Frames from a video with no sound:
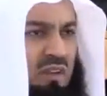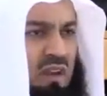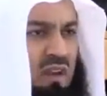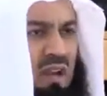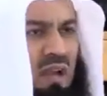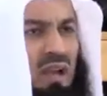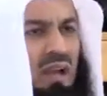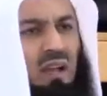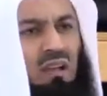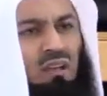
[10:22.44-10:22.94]
of
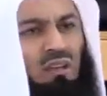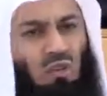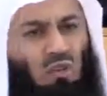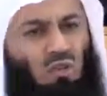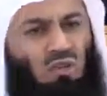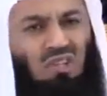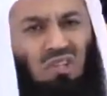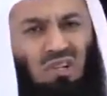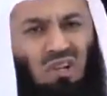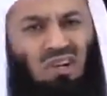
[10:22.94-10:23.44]
Allah,
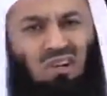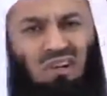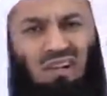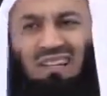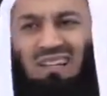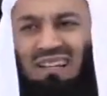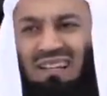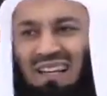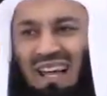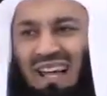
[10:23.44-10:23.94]
you still
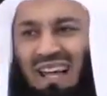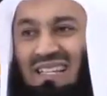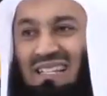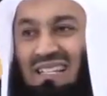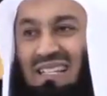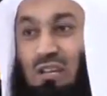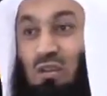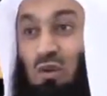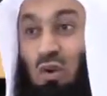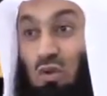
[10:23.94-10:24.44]
recognize
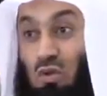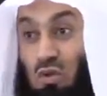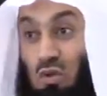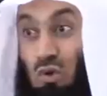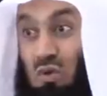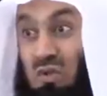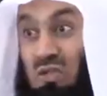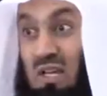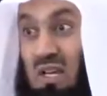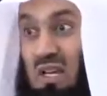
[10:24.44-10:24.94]
that your
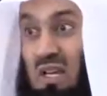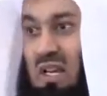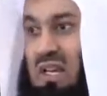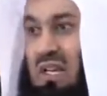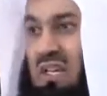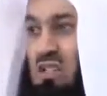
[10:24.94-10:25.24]
duty